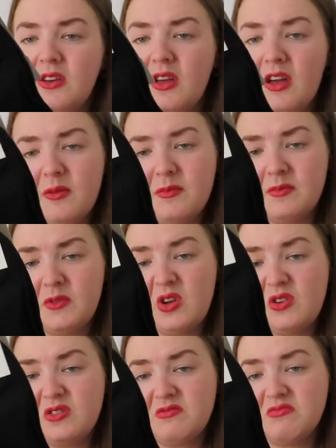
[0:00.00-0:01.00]

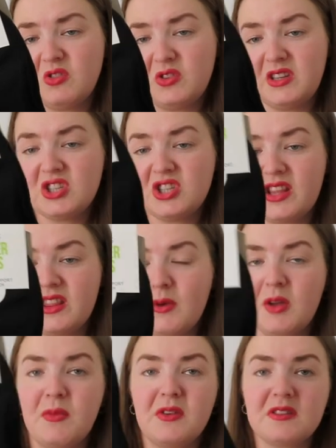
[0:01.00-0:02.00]
good condition at the
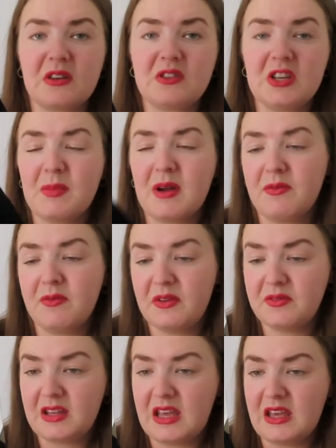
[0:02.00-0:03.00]
moment. So
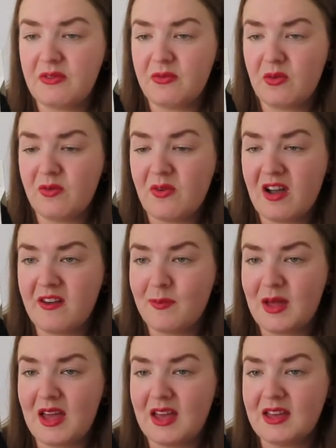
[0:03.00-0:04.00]
£2.50 for 5
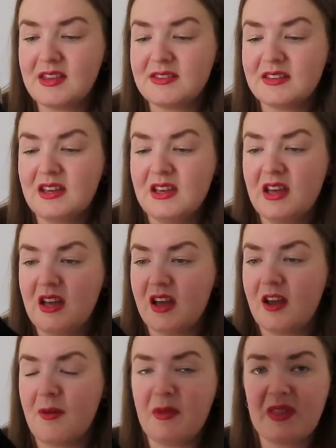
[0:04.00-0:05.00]
pairs,
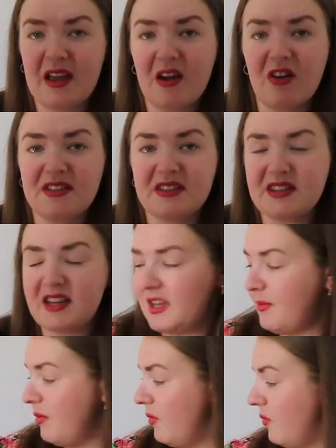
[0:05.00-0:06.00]
but they are a
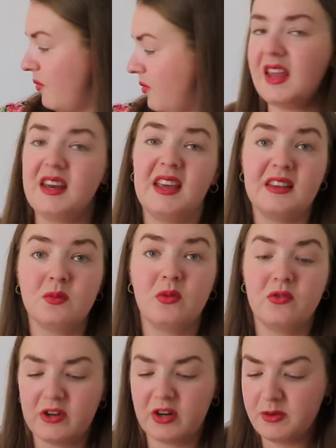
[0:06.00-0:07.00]
staple in his
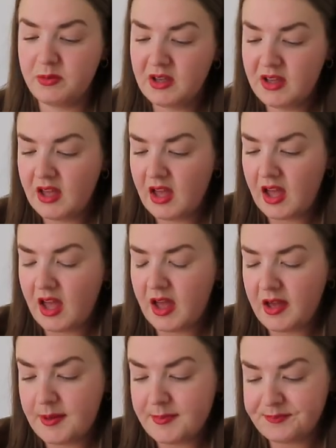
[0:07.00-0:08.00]
wardrobe.
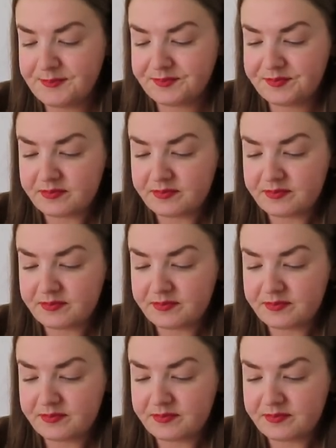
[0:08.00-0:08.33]
I